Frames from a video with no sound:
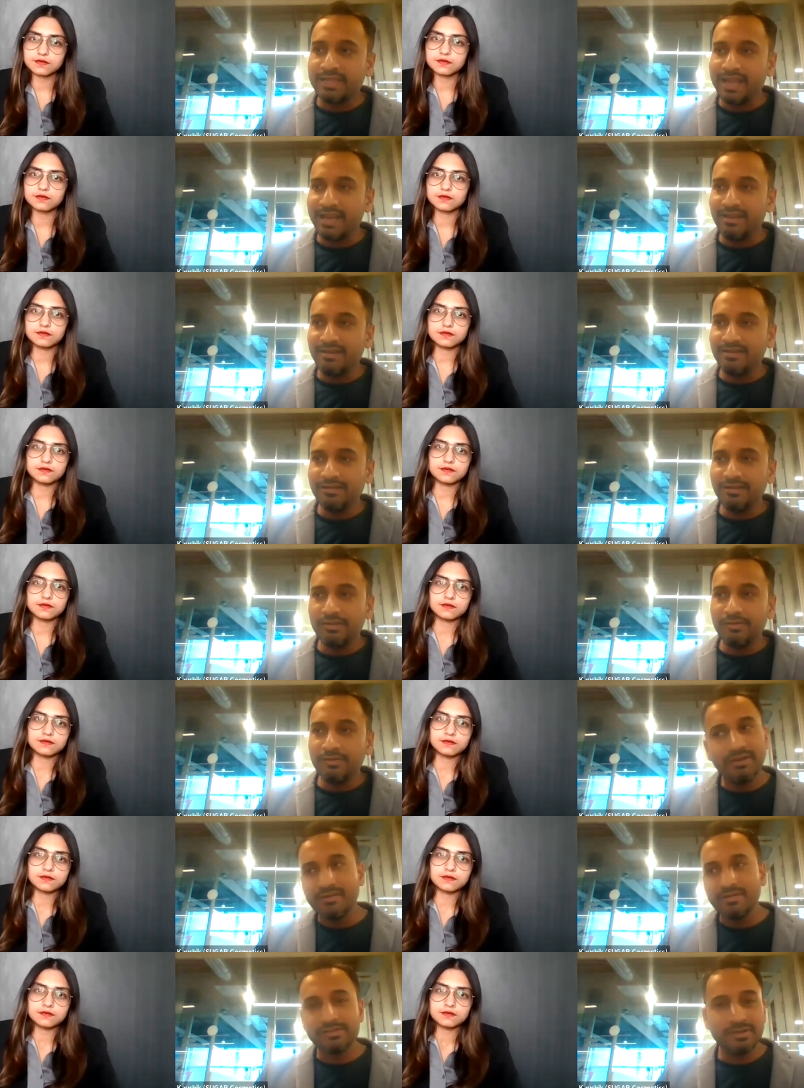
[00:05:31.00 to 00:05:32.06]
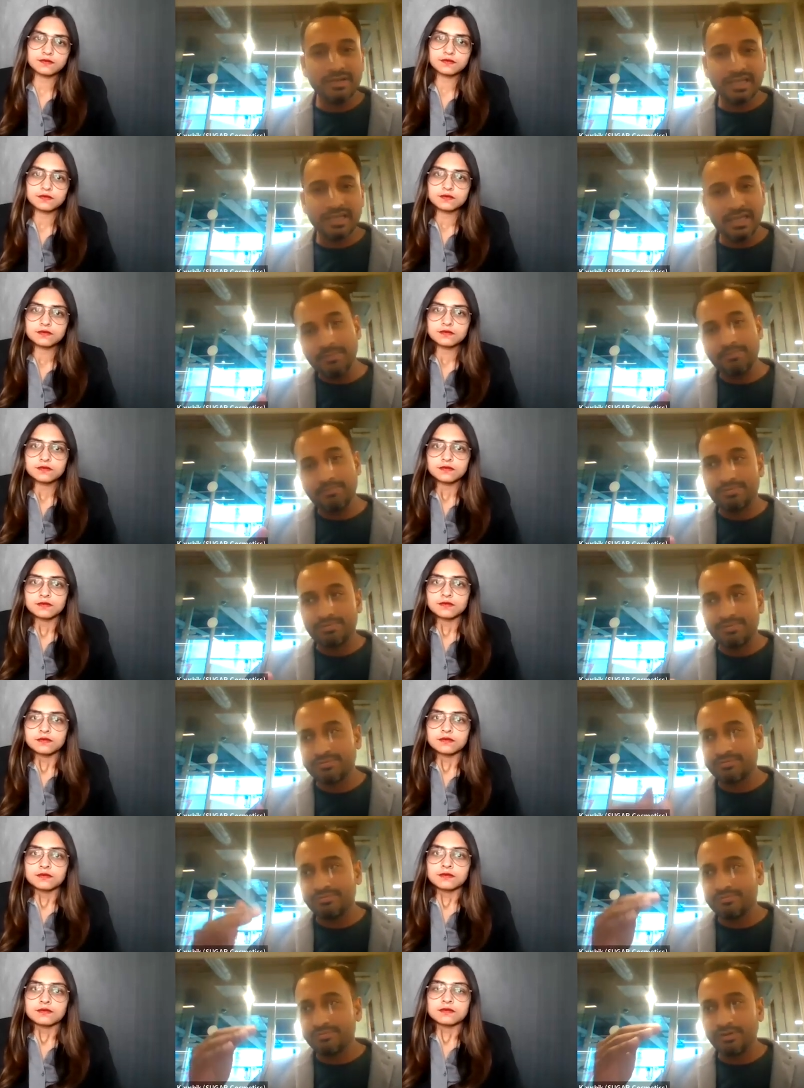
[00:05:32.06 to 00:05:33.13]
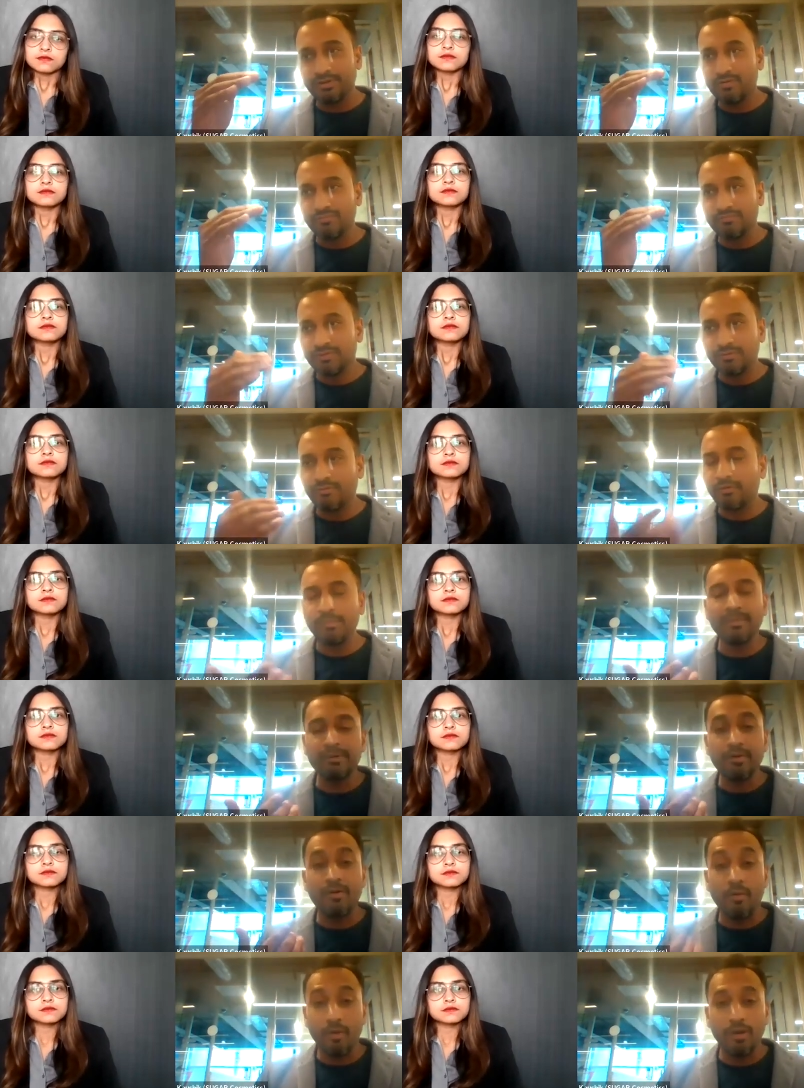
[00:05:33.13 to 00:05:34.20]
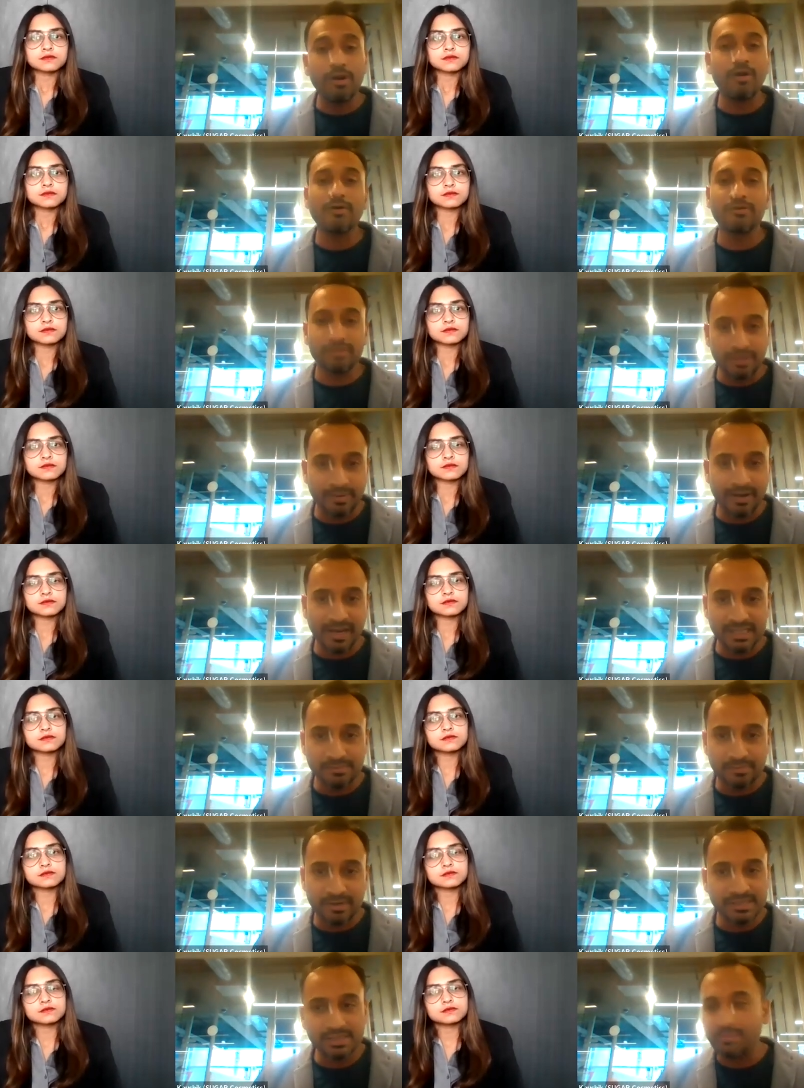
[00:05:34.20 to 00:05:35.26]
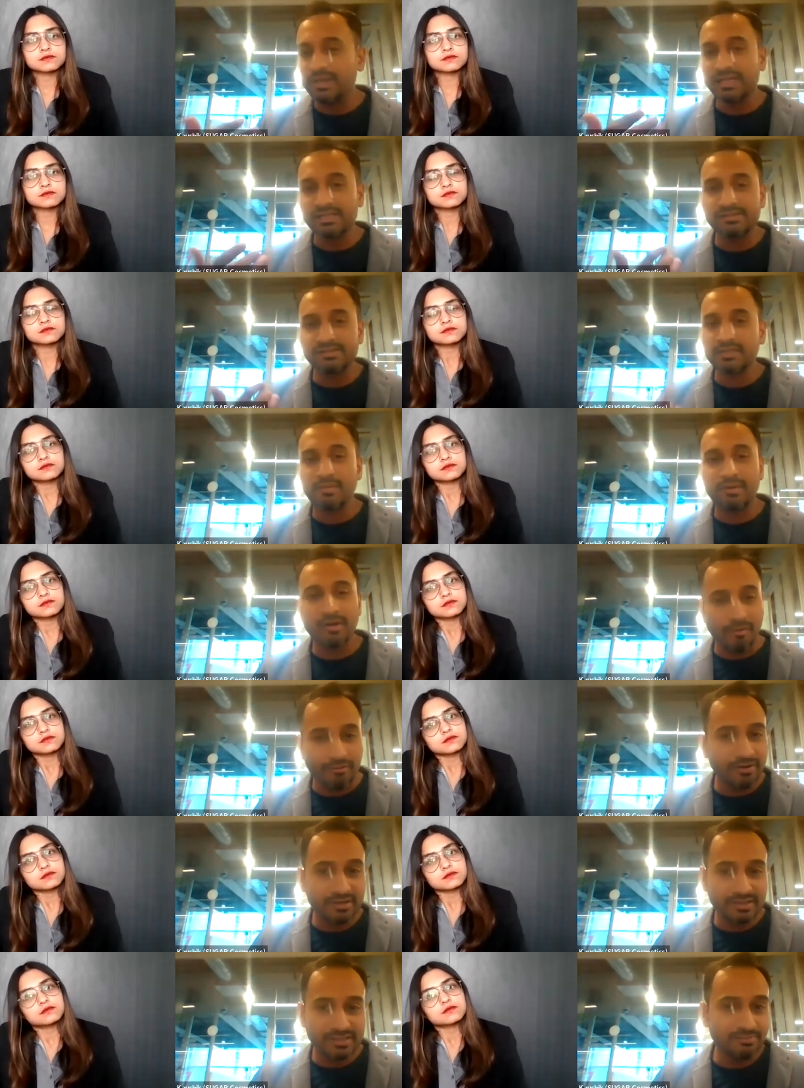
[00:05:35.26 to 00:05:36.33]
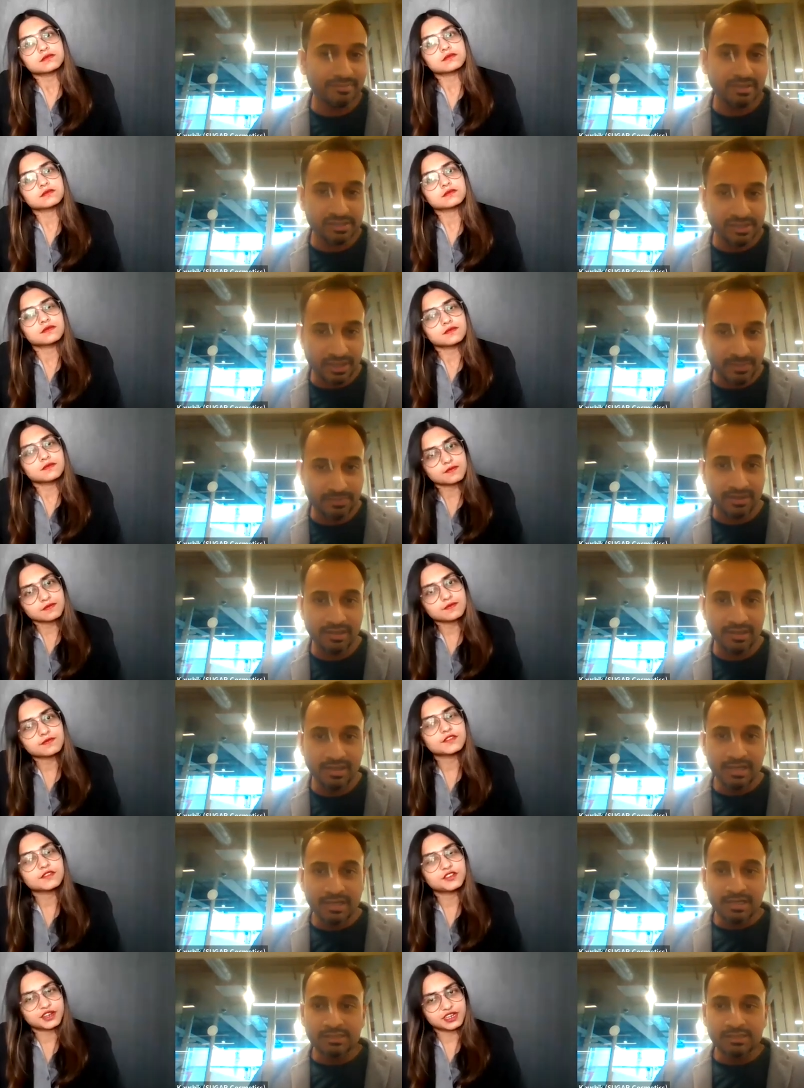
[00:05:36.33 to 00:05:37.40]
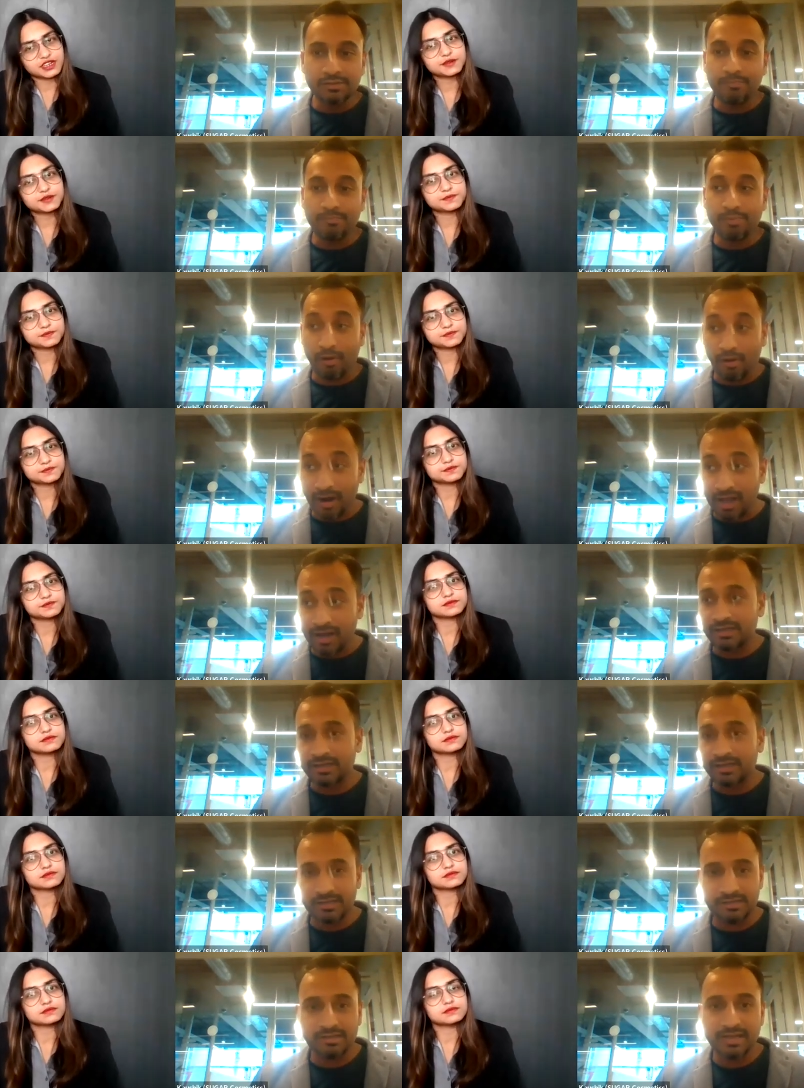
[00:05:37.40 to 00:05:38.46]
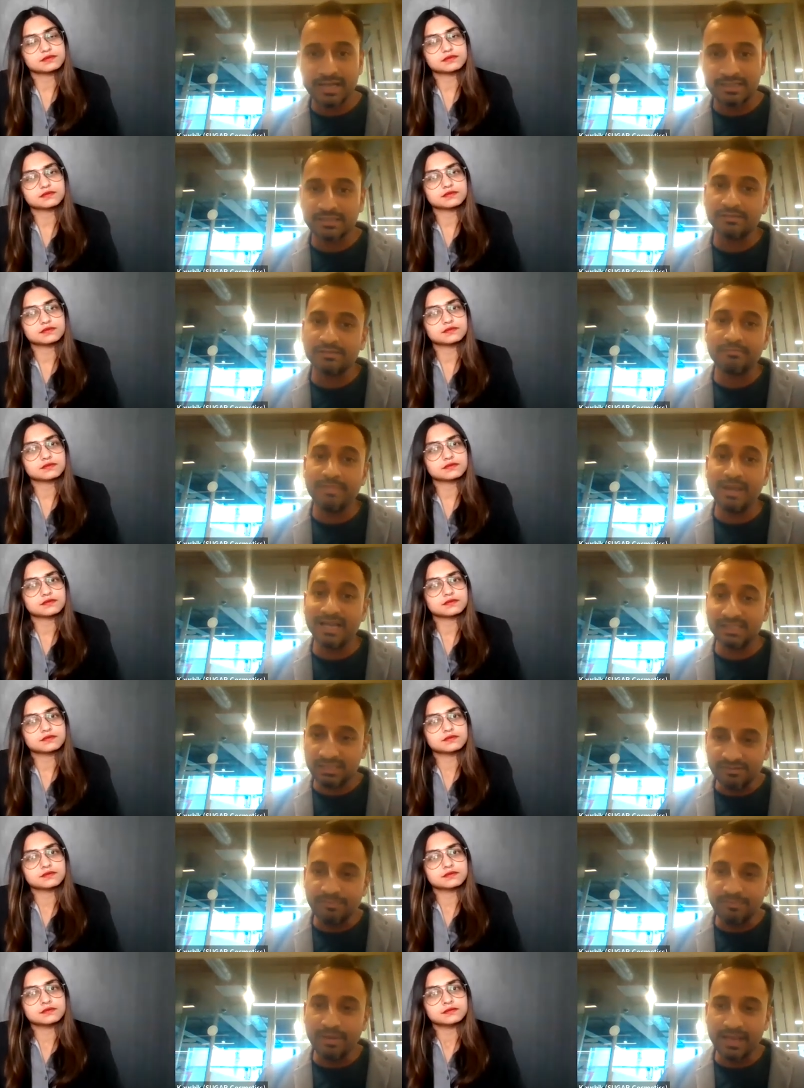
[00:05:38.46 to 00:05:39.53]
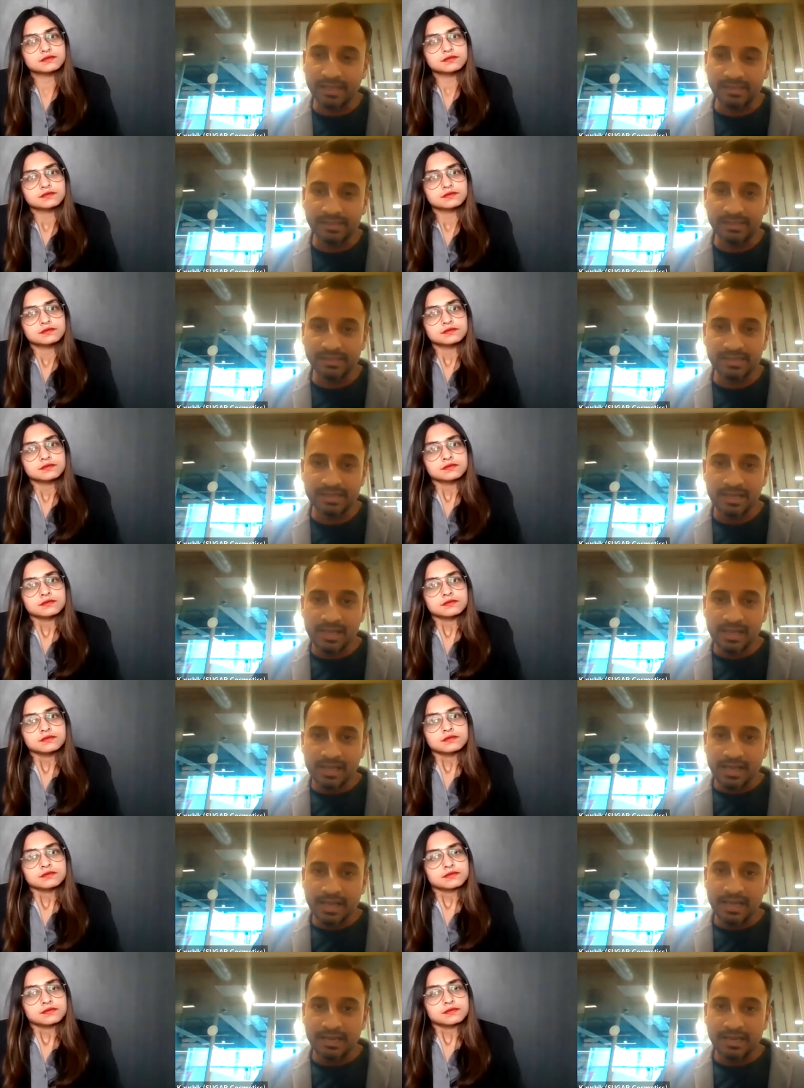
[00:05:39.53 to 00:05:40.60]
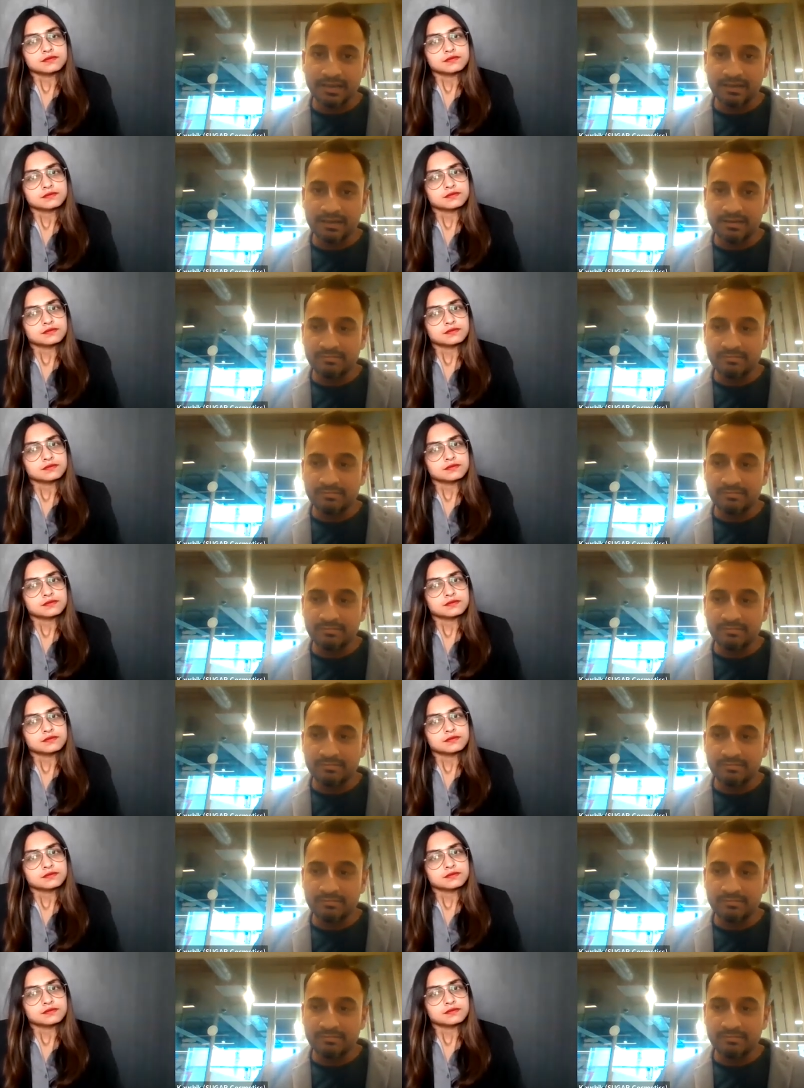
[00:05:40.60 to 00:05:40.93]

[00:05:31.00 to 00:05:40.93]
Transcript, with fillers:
Speaker 1: then you will eventually keep you know you want to hold on to the price point somebody else will come and offer it something cheaper so product has a massive play in this and